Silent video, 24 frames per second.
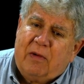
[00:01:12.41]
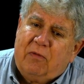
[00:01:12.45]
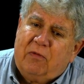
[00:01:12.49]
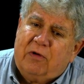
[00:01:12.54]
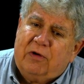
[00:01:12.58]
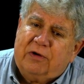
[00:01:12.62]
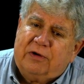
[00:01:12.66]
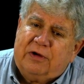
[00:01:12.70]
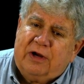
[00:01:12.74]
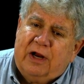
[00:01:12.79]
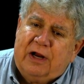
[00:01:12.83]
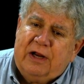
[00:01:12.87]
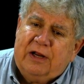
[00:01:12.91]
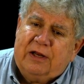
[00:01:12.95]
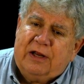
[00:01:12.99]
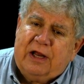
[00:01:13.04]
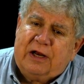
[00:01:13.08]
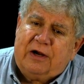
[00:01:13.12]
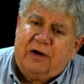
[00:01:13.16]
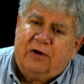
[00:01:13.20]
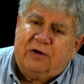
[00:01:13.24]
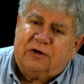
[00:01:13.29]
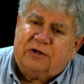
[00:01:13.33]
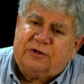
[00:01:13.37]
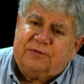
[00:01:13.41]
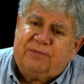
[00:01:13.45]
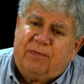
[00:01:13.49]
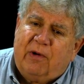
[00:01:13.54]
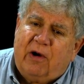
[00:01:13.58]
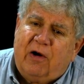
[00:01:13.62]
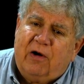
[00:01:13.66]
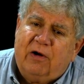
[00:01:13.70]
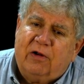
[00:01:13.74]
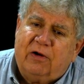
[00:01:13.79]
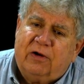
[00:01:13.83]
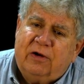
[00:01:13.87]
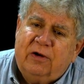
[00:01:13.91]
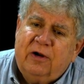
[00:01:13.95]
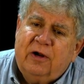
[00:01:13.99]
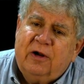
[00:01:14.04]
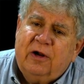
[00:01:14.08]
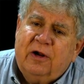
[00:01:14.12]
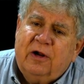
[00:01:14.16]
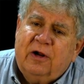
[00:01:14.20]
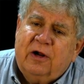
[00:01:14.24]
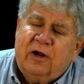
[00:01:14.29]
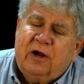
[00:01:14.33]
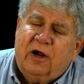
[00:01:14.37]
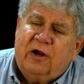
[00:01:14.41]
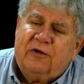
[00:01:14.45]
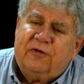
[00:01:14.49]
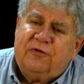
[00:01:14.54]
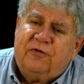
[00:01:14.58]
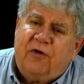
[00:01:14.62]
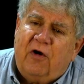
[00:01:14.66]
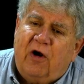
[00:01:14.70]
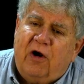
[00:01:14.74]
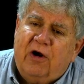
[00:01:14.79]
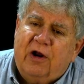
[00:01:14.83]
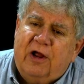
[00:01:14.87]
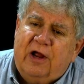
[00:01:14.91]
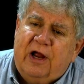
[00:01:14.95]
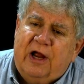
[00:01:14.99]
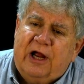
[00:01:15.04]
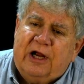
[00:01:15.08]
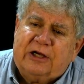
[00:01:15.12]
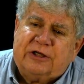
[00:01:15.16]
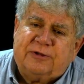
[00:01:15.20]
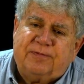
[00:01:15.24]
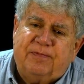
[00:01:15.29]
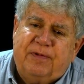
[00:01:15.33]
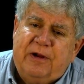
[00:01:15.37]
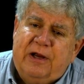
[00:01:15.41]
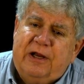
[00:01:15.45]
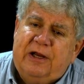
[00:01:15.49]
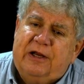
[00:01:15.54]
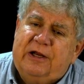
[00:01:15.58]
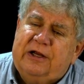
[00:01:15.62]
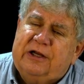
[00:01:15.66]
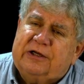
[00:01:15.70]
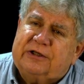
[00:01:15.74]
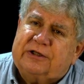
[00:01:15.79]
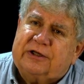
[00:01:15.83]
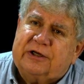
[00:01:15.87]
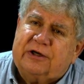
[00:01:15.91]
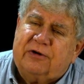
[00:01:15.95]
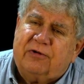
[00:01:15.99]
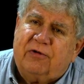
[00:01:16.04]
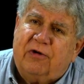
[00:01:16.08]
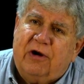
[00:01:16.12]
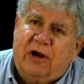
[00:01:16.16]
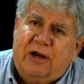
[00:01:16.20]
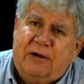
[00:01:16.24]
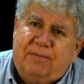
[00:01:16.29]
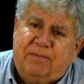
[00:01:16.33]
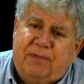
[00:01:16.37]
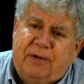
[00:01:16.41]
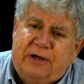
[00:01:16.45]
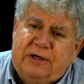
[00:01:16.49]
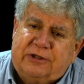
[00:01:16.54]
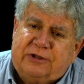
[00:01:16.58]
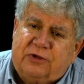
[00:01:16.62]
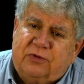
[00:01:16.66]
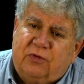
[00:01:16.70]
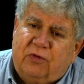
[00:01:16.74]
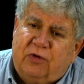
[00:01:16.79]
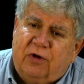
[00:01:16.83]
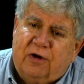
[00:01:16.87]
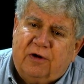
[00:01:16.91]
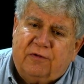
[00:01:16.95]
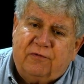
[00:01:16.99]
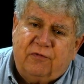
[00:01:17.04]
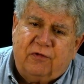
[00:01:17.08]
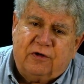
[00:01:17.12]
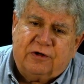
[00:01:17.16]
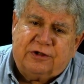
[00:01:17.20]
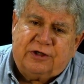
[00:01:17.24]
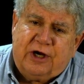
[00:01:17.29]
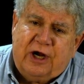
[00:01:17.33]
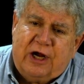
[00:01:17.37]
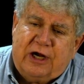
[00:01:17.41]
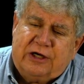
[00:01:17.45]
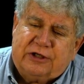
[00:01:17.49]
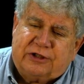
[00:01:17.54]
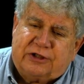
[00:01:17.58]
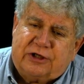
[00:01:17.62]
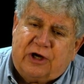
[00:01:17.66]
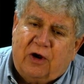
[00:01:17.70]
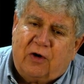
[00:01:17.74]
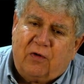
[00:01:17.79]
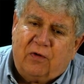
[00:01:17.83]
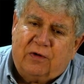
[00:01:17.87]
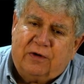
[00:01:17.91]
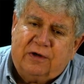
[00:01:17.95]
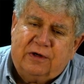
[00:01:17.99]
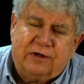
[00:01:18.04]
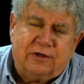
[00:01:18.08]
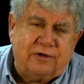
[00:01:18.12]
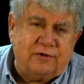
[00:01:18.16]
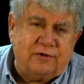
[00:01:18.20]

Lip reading: I want to tell you that the Husqvarna XP is a great piece of work for chainsawing.